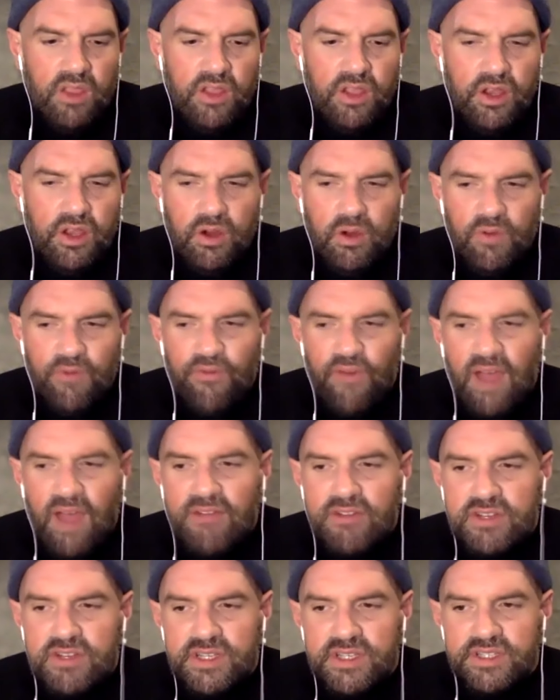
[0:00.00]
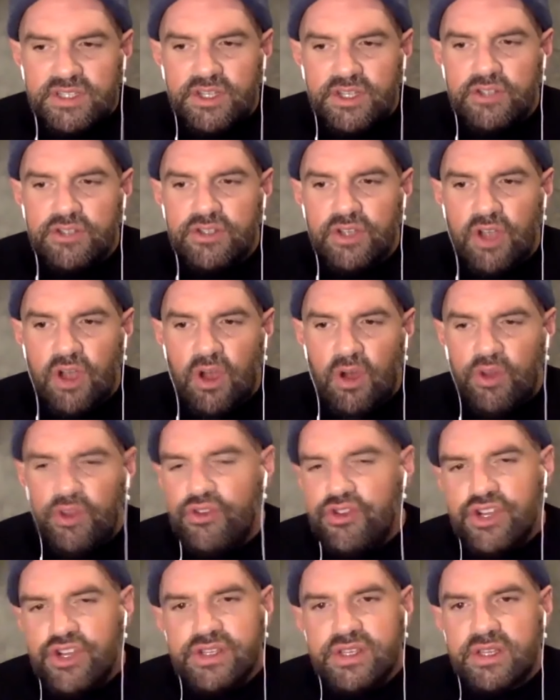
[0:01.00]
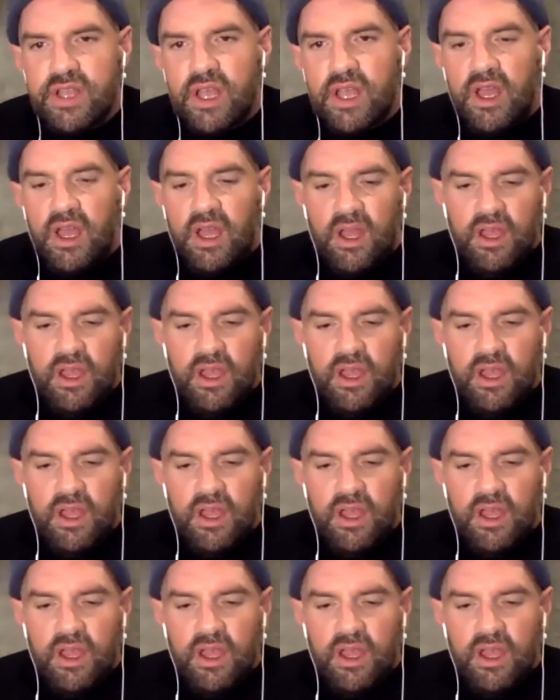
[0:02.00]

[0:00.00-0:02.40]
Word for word: you know, five or six years ago, you just